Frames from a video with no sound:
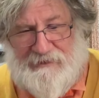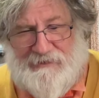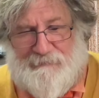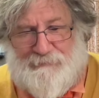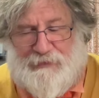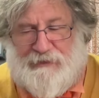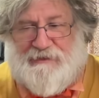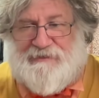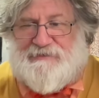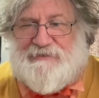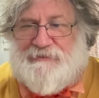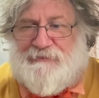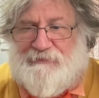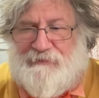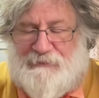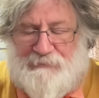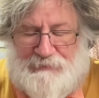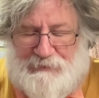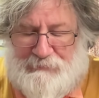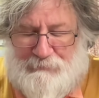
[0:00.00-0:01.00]

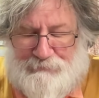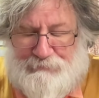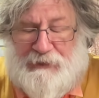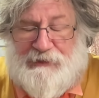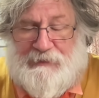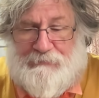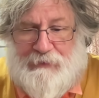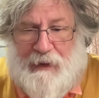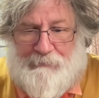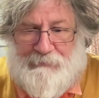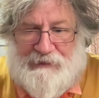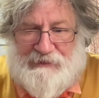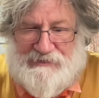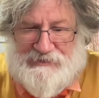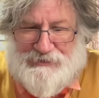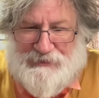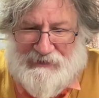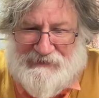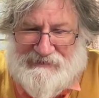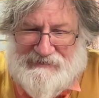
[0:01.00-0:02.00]
the public's
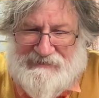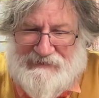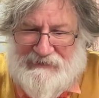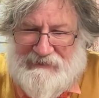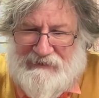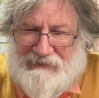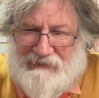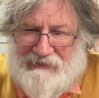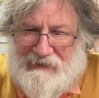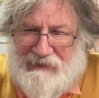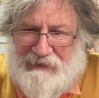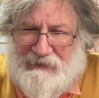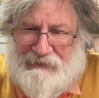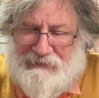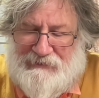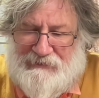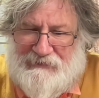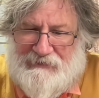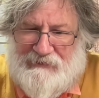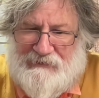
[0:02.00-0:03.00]
trust
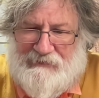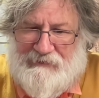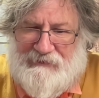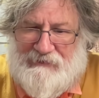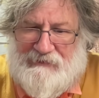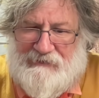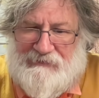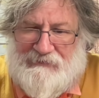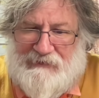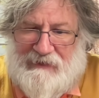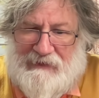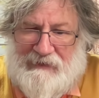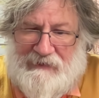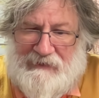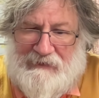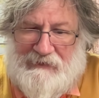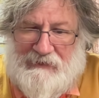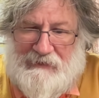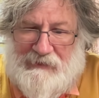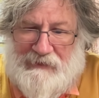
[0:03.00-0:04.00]
in
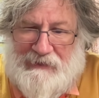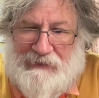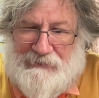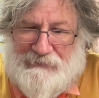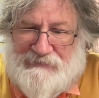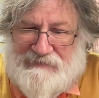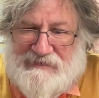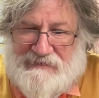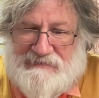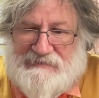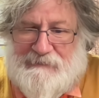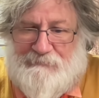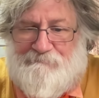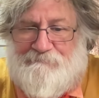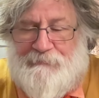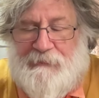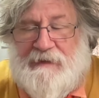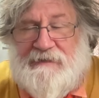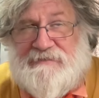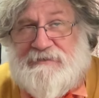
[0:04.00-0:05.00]
the legal system?
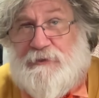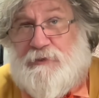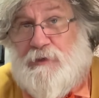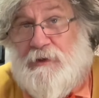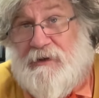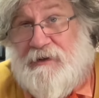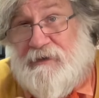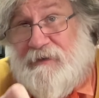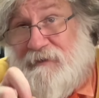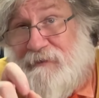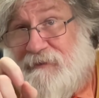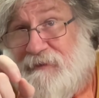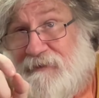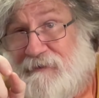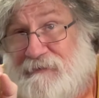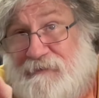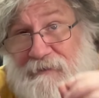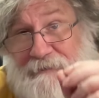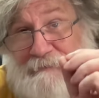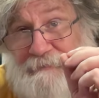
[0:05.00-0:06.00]
So
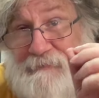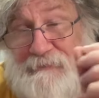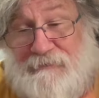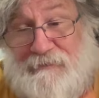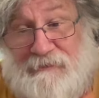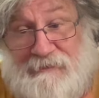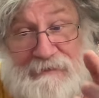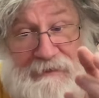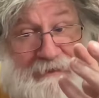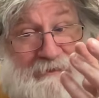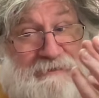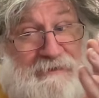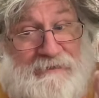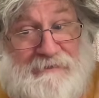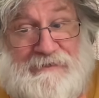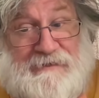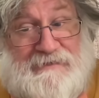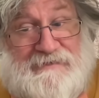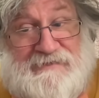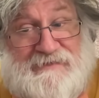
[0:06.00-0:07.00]

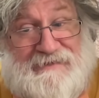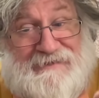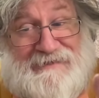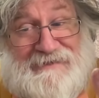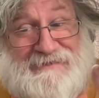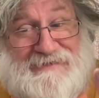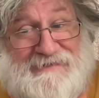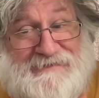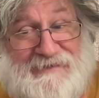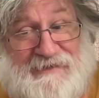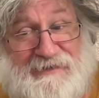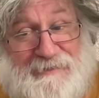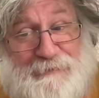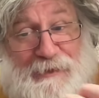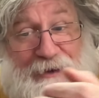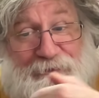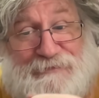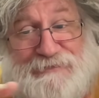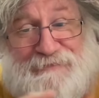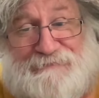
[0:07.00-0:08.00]
there's a certain
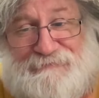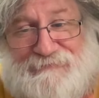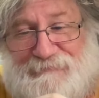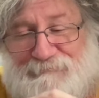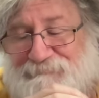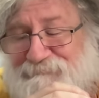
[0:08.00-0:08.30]
amount of